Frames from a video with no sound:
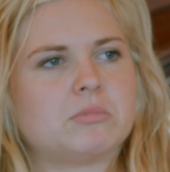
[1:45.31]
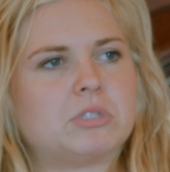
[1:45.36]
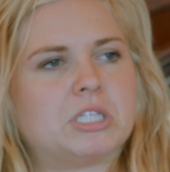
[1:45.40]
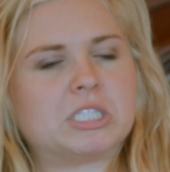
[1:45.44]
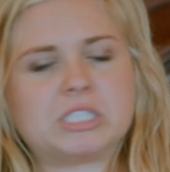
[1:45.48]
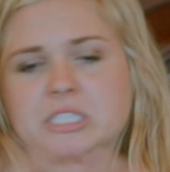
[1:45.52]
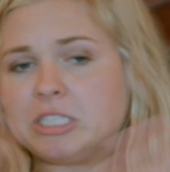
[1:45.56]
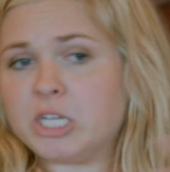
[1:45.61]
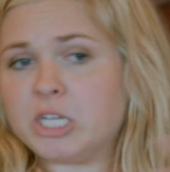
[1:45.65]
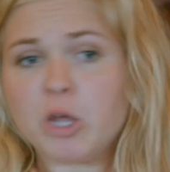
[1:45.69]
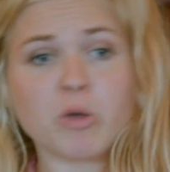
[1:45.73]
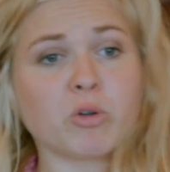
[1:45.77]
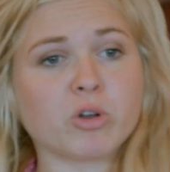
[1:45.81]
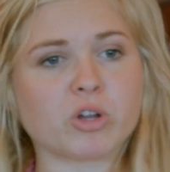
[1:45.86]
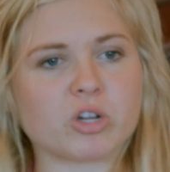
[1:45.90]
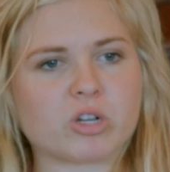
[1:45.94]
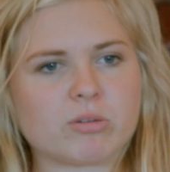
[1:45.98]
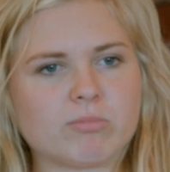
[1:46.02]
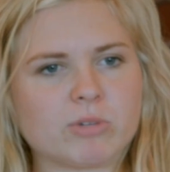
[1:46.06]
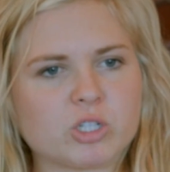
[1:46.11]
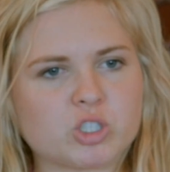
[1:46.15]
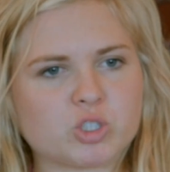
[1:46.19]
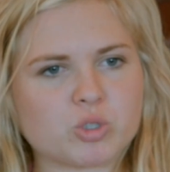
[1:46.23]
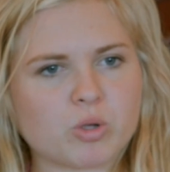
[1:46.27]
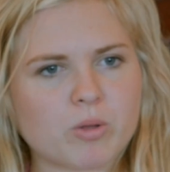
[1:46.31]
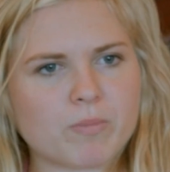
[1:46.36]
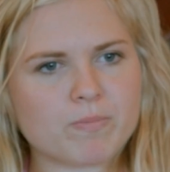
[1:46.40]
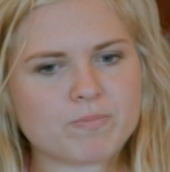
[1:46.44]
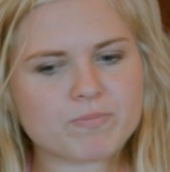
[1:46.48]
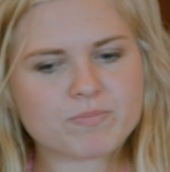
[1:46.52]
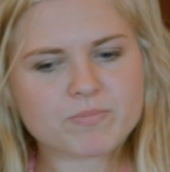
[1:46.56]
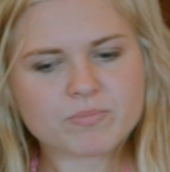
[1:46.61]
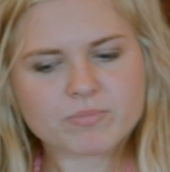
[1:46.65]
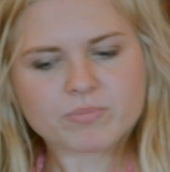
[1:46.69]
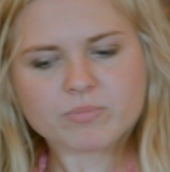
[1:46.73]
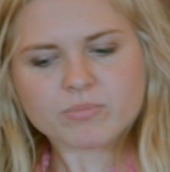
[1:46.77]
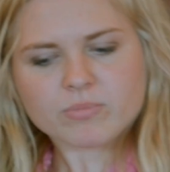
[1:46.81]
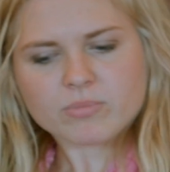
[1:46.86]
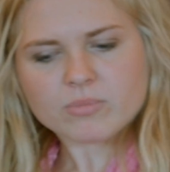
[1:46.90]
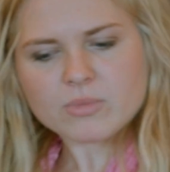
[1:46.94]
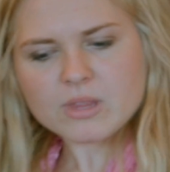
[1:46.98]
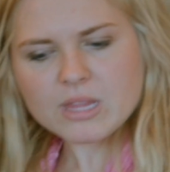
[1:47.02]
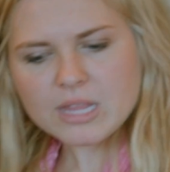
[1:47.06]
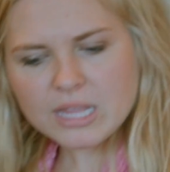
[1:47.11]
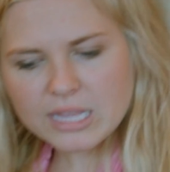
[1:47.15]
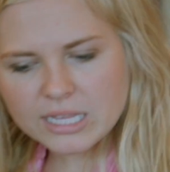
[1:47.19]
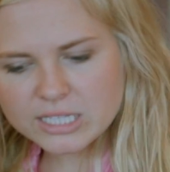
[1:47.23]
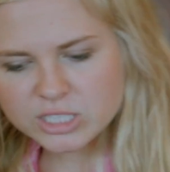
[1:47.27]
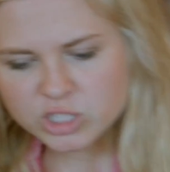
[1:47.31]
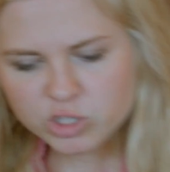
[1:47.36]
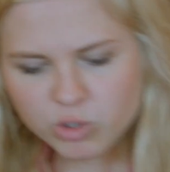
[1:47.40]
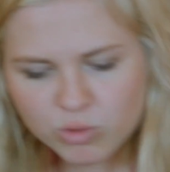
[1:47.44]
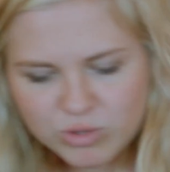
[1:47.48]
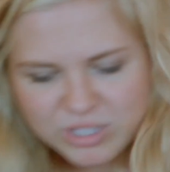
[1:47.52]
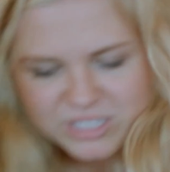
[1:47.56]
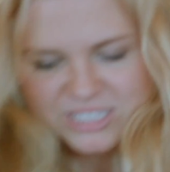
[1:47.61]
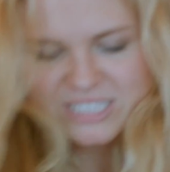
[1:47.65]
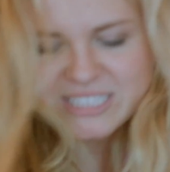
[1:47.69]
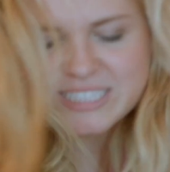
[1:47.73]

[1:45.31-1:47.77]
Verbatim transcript: this deodorant commercial. And so this